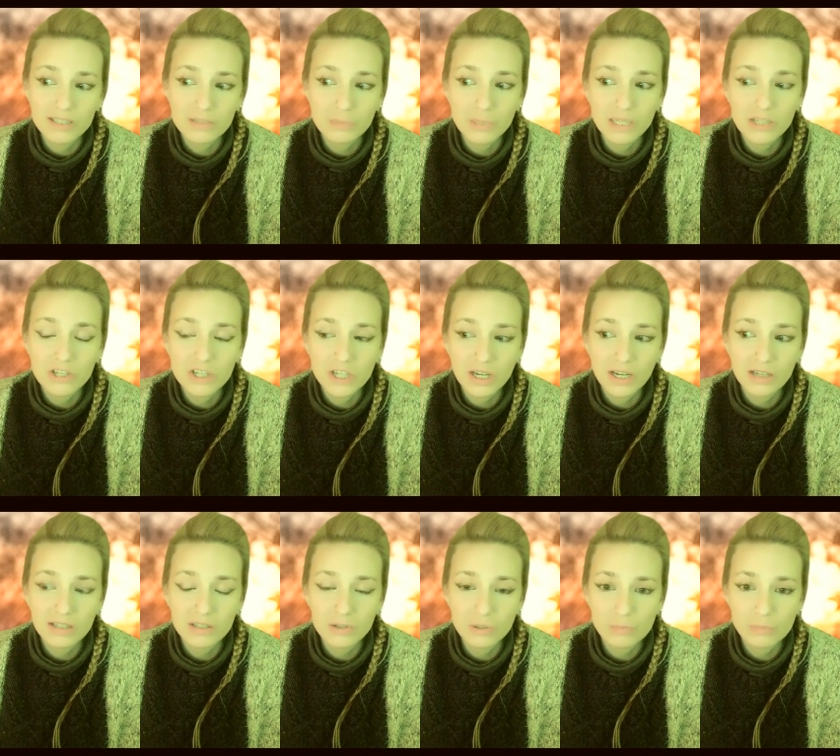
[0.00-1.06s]
is being
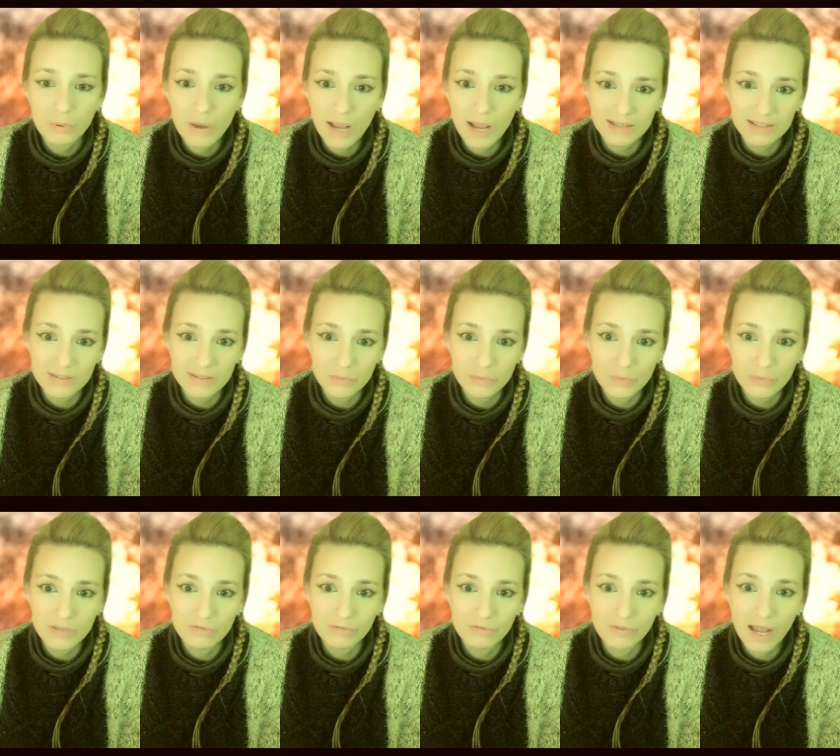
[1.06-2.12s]
shared in the press.
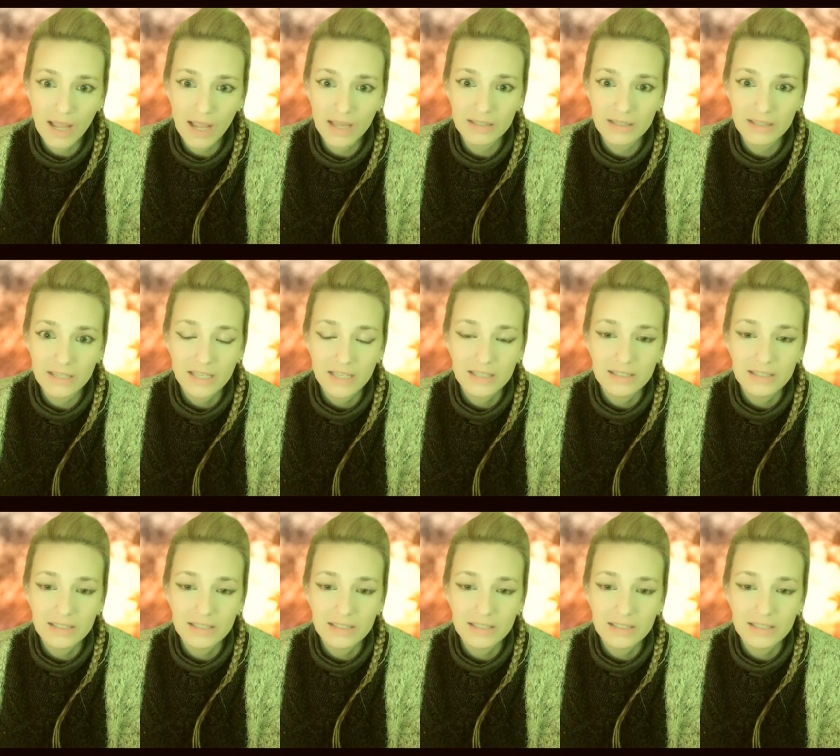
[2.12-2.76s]
We find,